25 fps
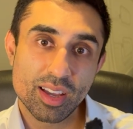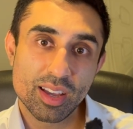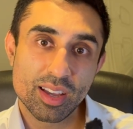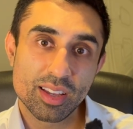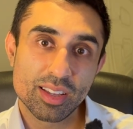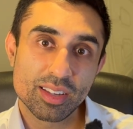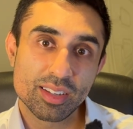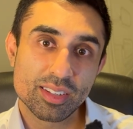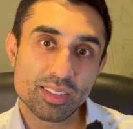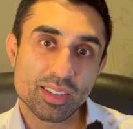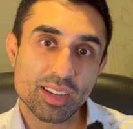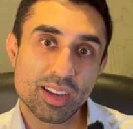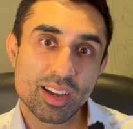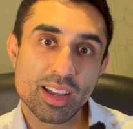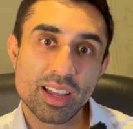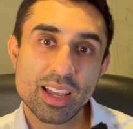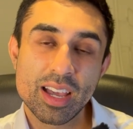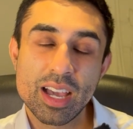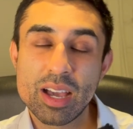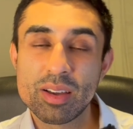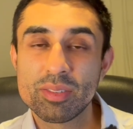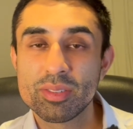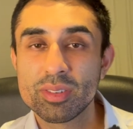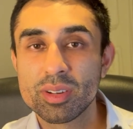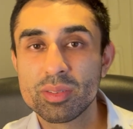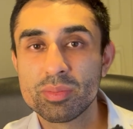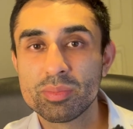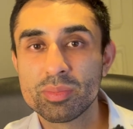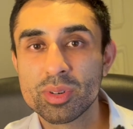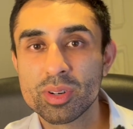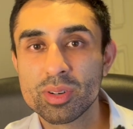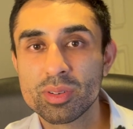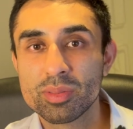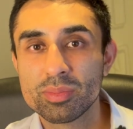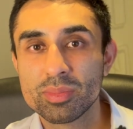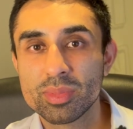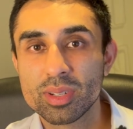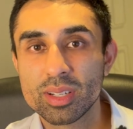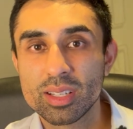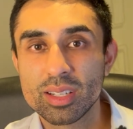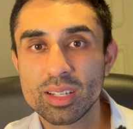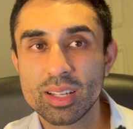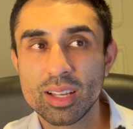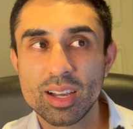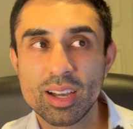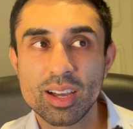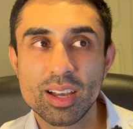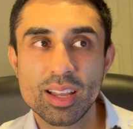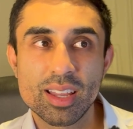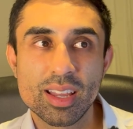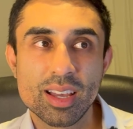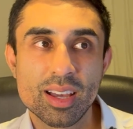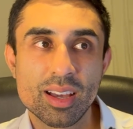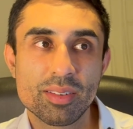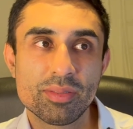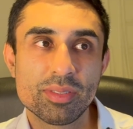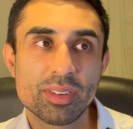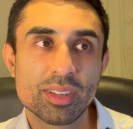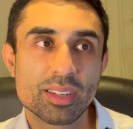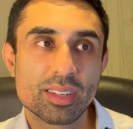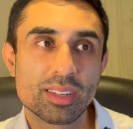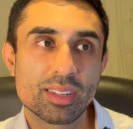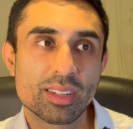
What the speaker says: and I have a mum and I have a